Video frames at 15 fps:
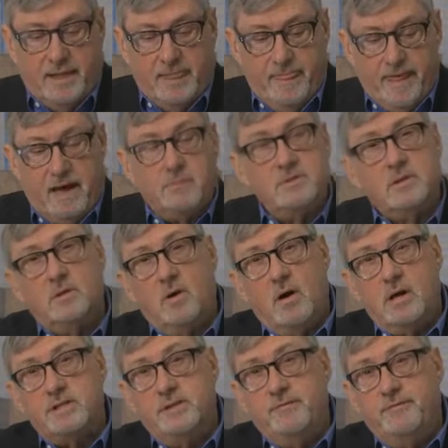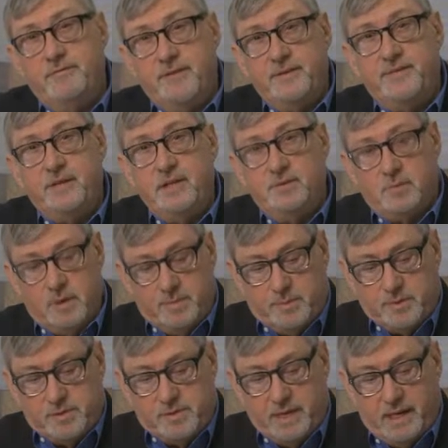that was a loss of
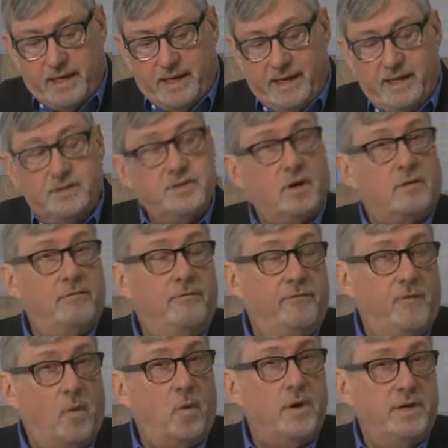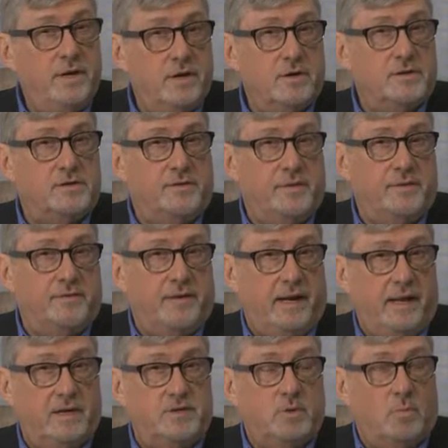53%, and it took 4 years for the
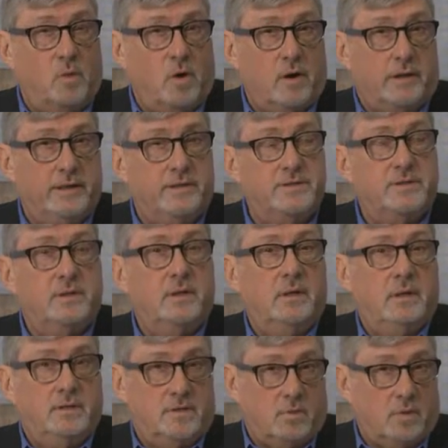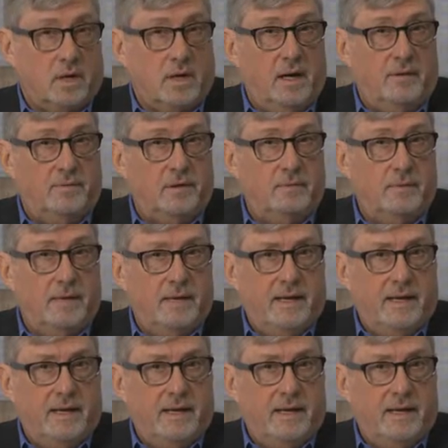financial markets to recover.